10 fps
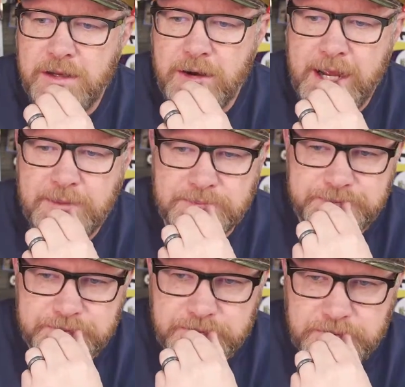You're right.
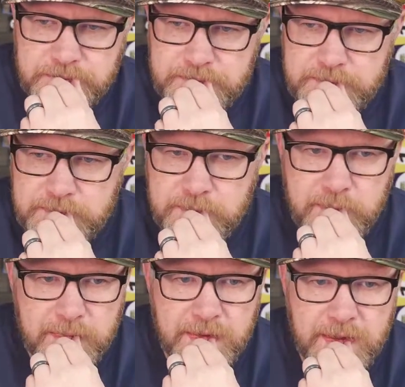
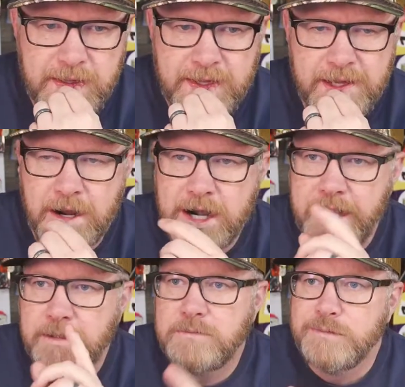Uh, all right.